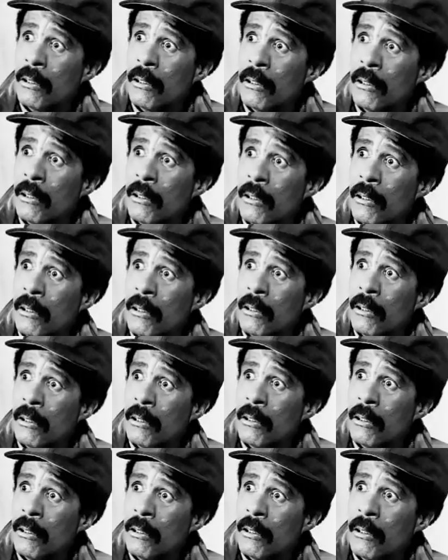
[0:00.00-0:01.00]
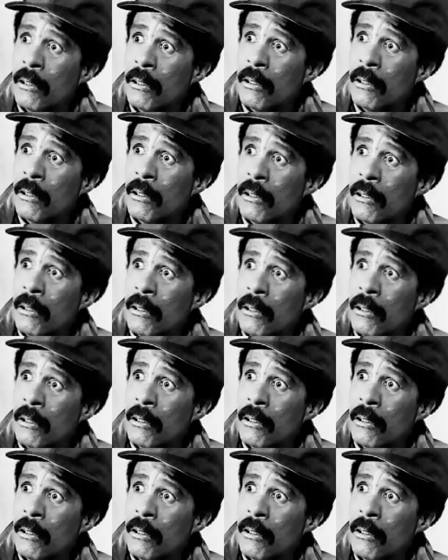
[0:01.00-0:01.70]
Nothing is said.